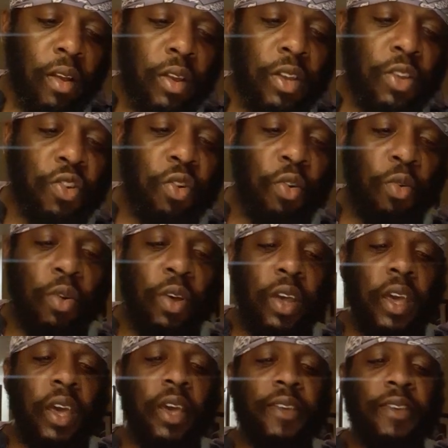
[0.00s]
So
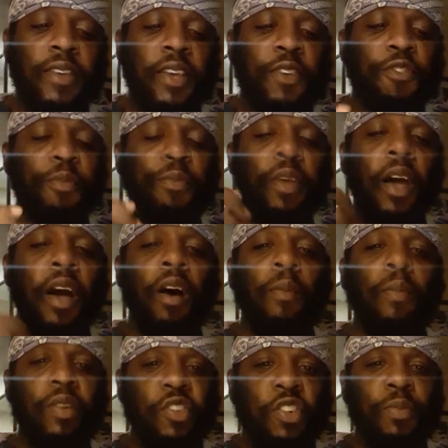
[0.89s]
it says from
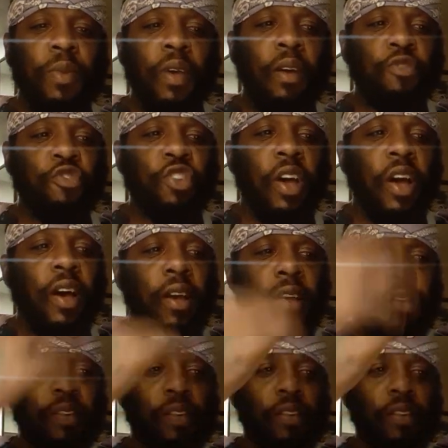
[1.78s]
Yahweh Shemi Shai